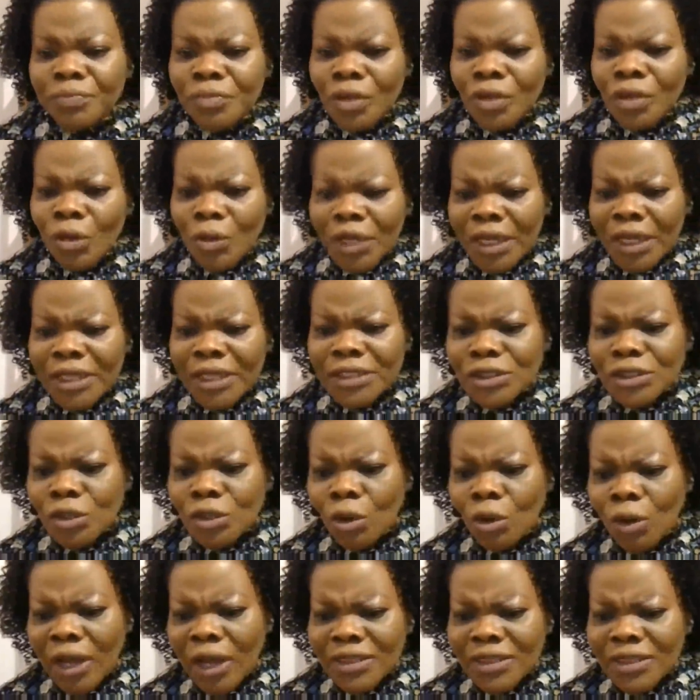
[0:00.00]
Okay,
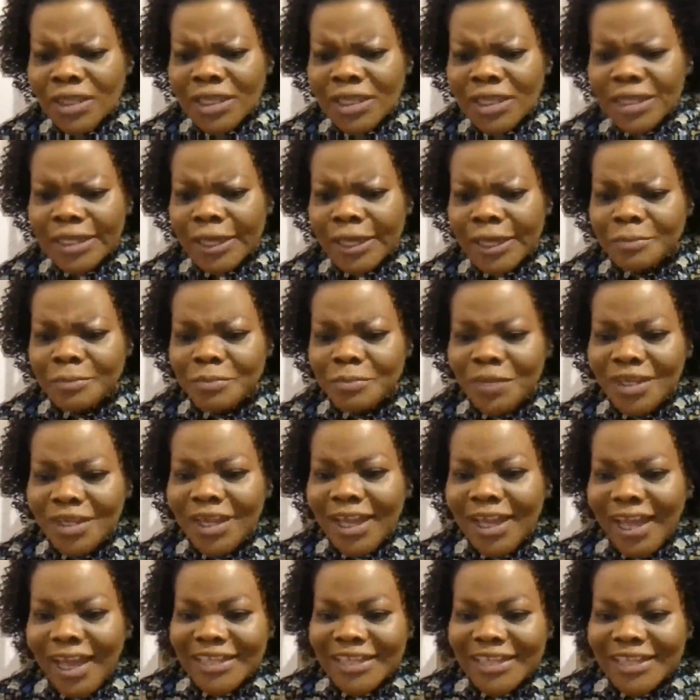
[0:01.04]
so I think
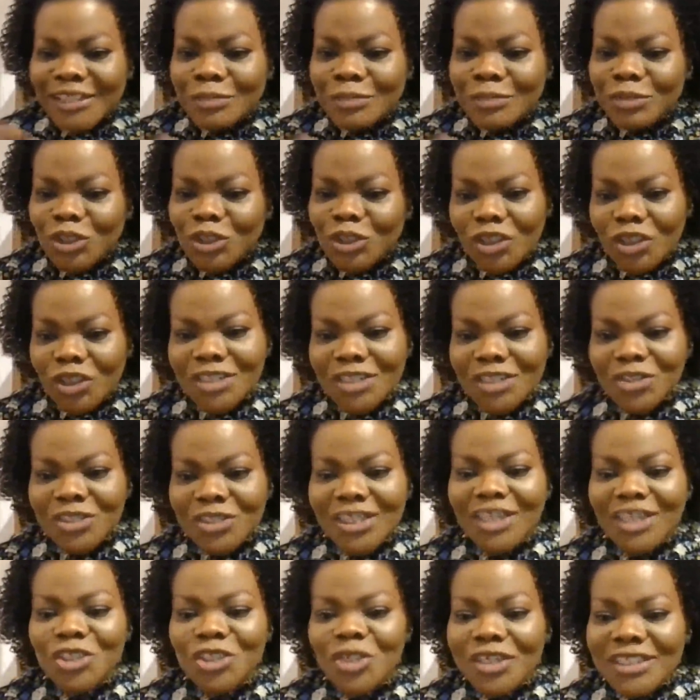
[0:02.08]
I can say Mrs. Odetunde
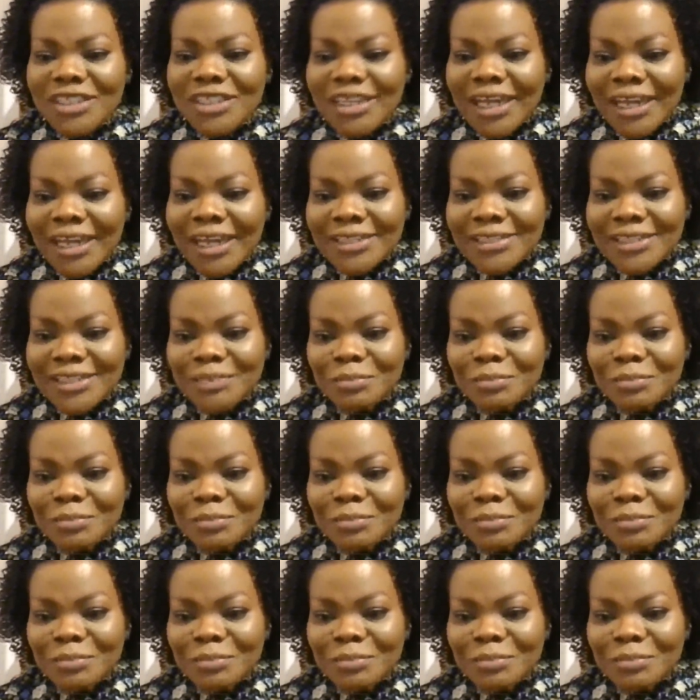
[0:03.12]
has already answered